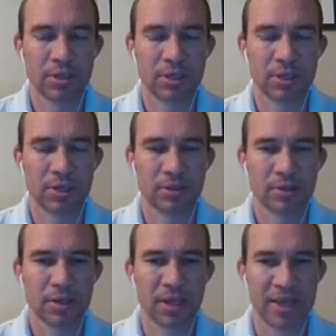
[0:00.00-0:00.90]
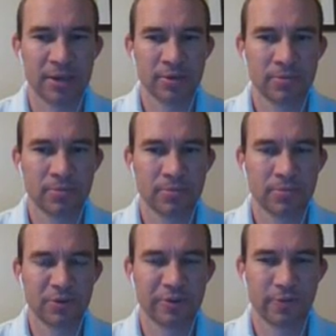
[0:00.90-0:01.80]
Clanton
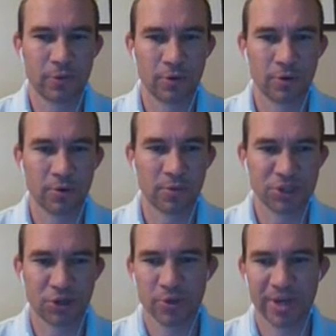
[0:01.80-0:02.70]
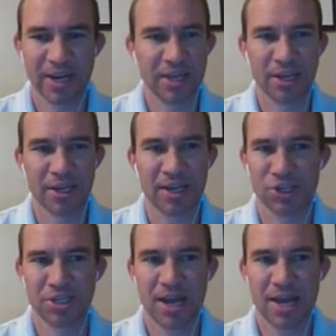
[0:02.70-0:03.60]
before we start doing any of the
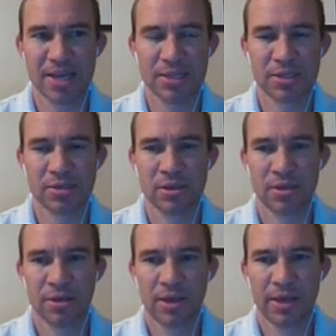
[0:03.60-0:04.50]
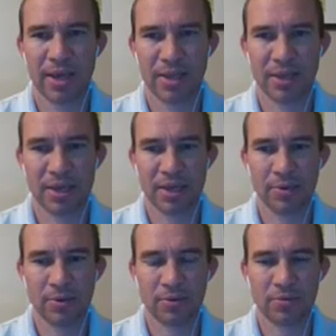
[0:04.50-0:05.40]
connection tie-ins. And
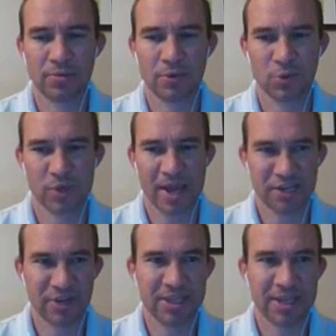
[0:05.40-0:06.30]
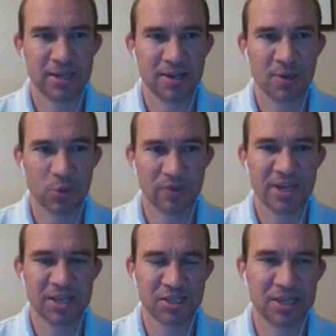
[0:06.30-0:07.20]
then once we activate that line, once we've
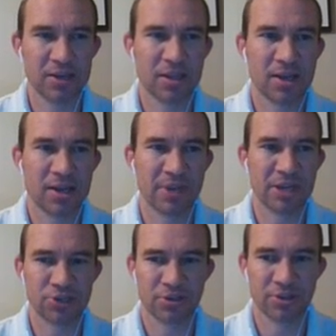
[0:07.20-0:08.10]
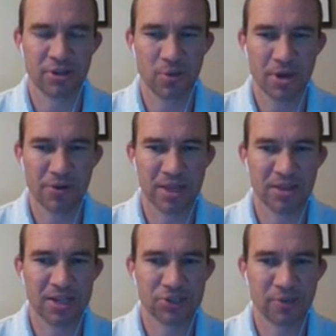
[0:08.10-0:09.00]
tested that line, make sure that all the water in
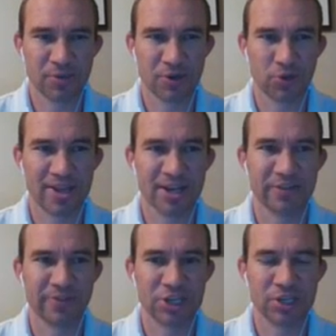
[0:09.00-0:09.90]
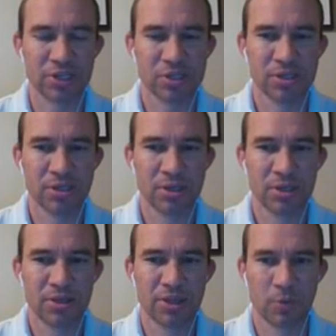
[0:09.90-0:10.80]
that line is good, and start doing the activations,
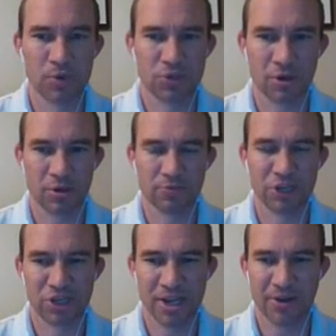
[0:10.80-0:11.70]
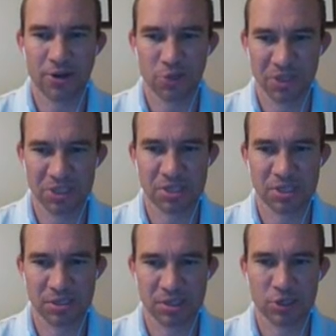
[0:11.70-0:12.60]
then we'll start reaching out to all the
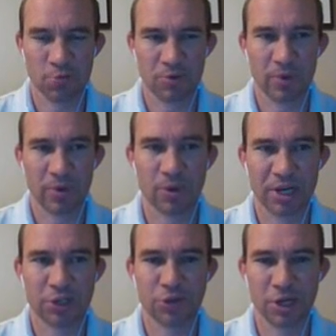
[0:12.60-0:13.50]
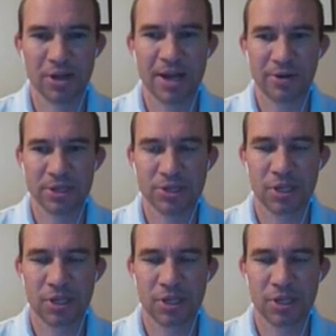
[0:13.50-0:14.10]
businesses and determine when we're going to do their outage.